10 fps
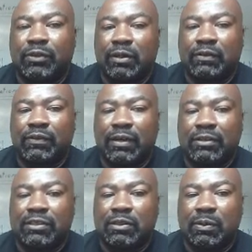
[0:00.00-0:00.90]

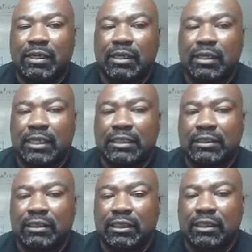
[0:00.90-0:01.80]
25 square
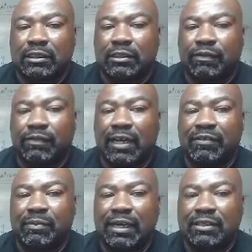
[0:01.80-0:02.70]
is just
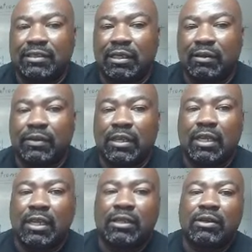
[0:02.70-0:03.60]
5 by itself.
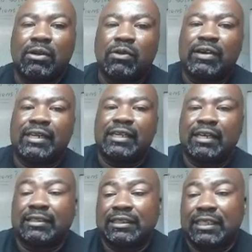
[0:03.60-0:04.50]
The goal right
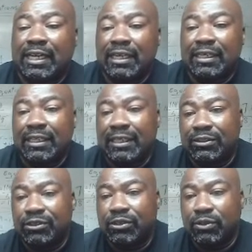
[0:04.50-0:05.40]
now is to kind of
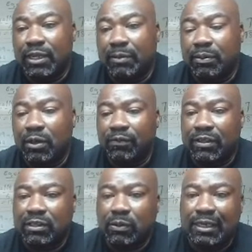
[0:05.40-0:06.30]
get to a perfect
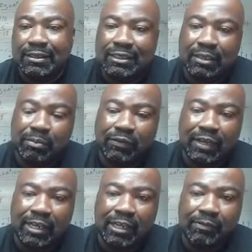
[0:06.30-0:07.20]
square and
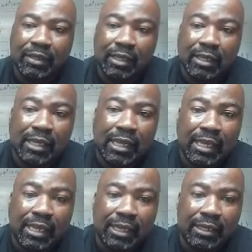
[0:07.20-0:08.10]
simplify.
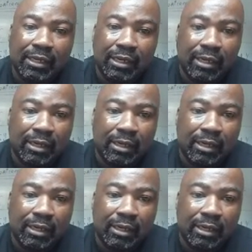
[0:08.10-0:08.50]
And